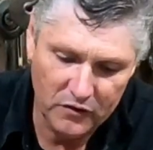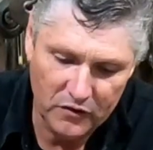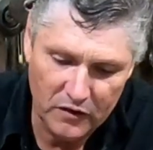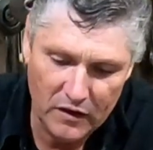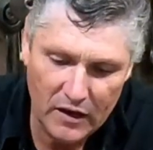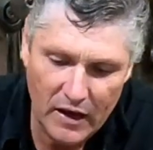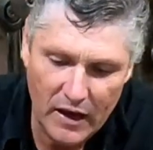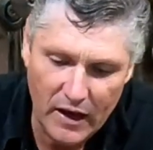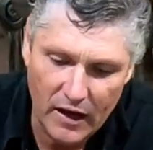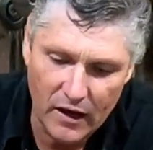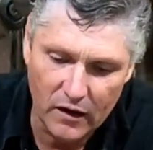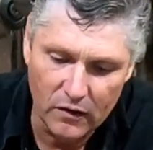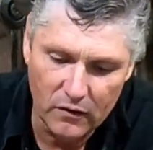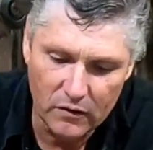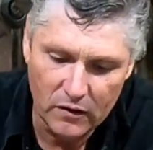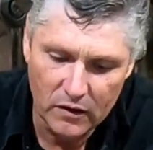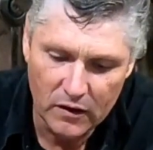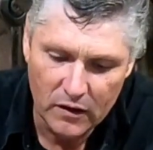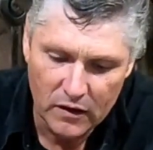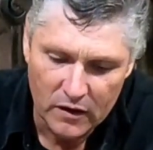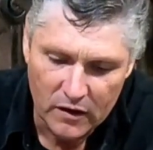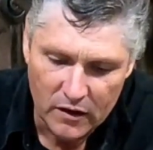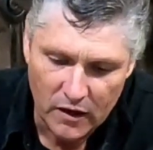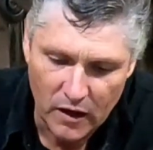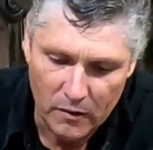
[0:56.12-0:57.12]
now,
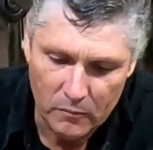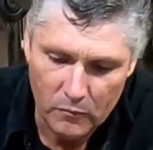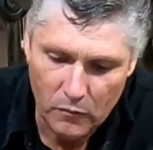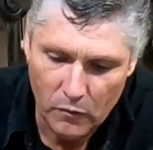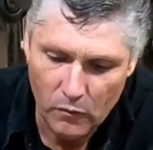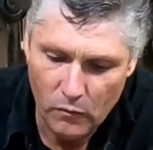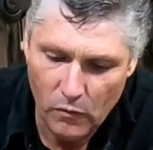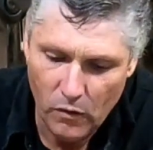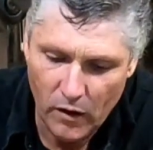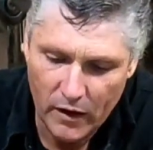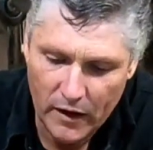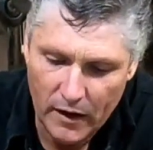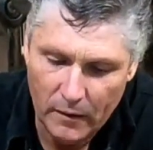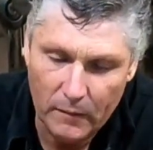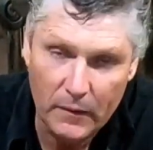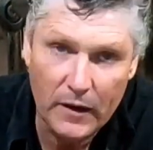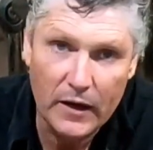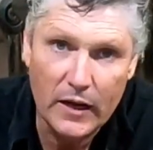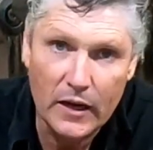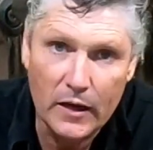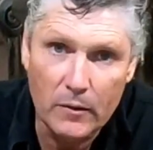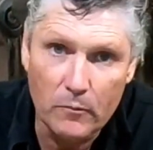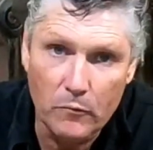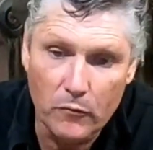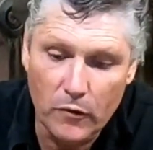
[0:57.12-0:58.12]
and we'll wind up
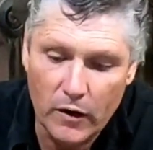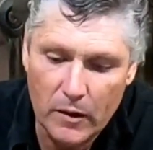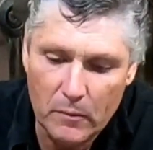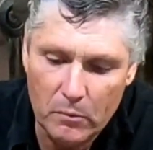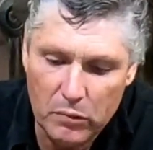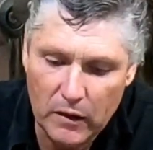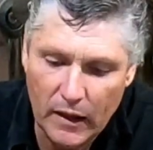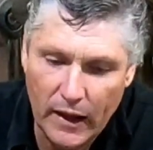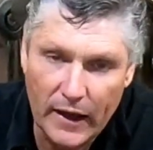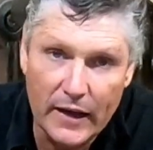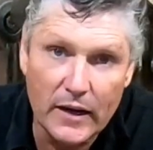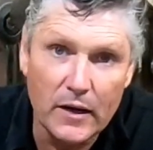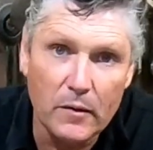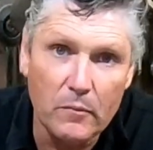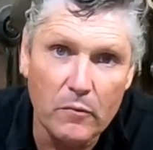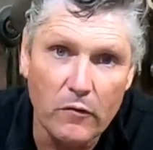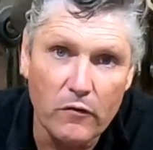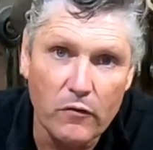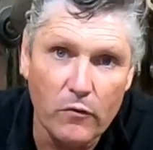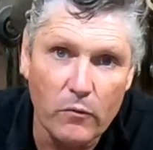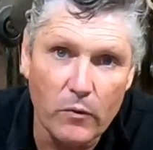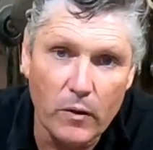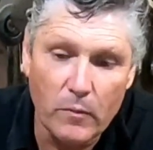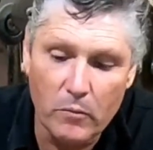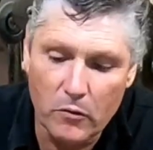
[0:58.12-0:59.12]
getting them replated
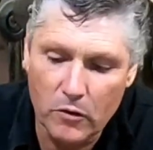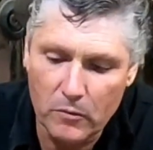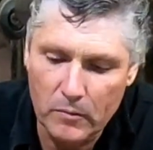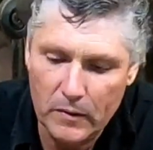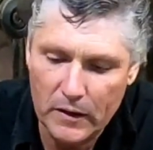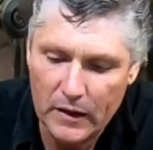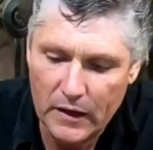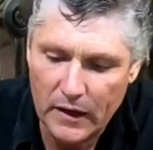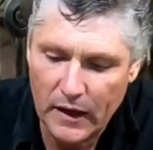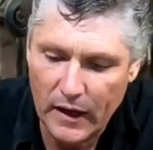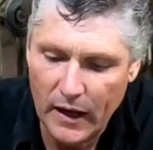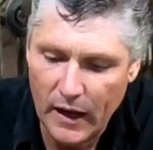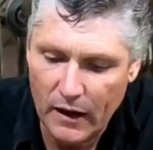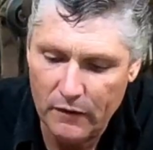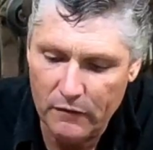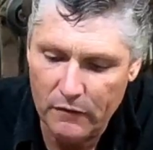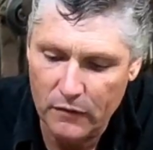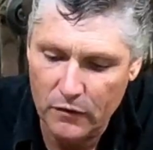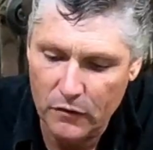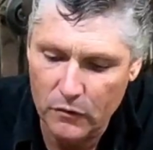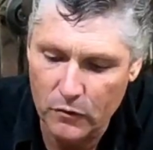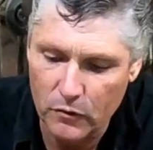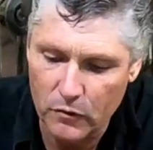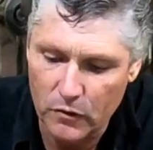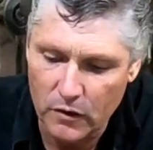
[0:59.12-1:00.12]
before we put them in the car for
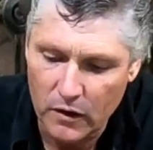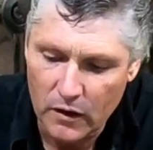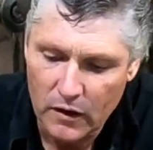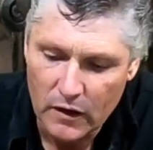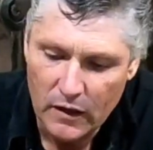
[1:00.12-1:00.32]
good.